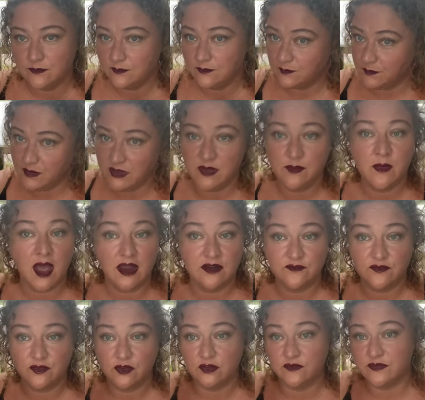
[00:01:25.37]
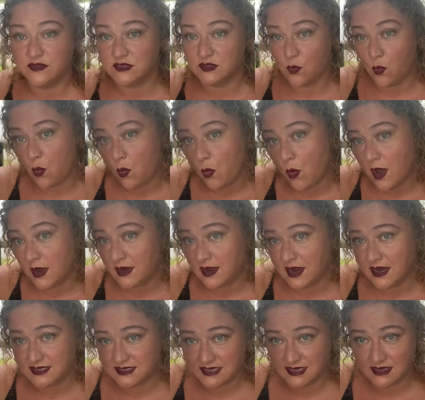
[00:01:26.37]
be mindful of this one
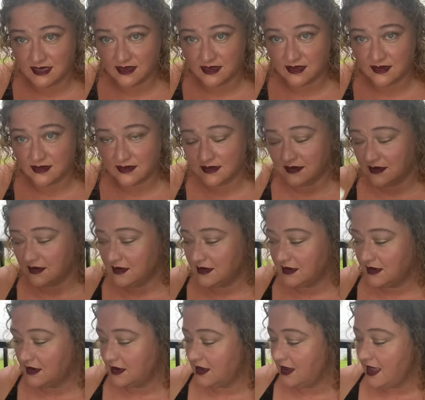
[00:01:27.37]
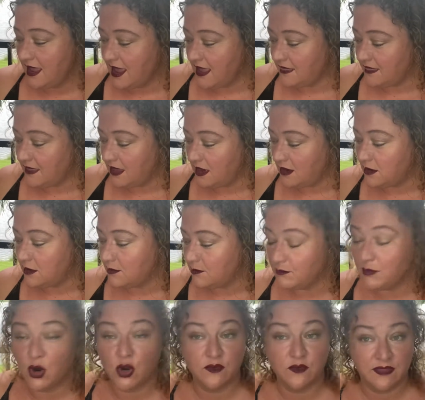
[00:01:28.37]
idea, and then
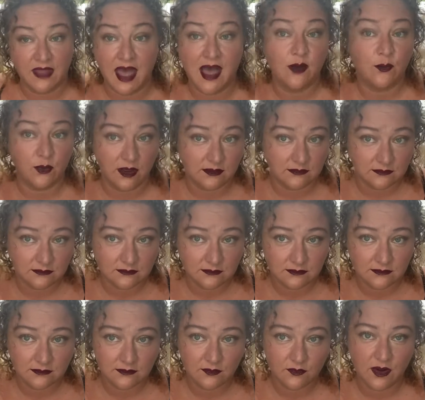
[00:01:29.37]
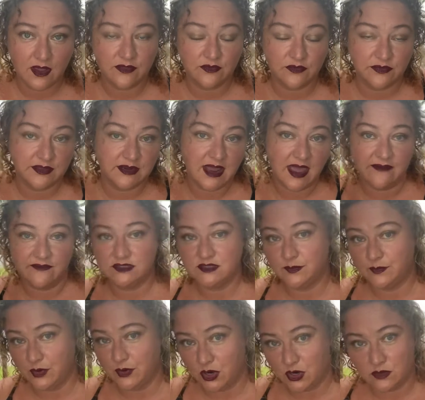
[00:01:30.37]
burn that one, rather than having to
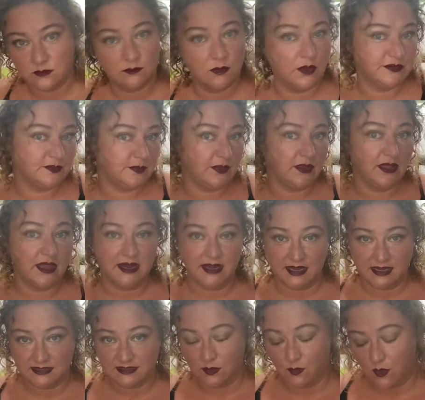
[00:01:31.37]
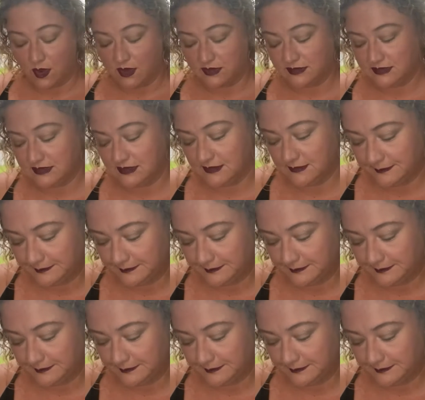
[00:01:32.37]
burn multiple ideas at once.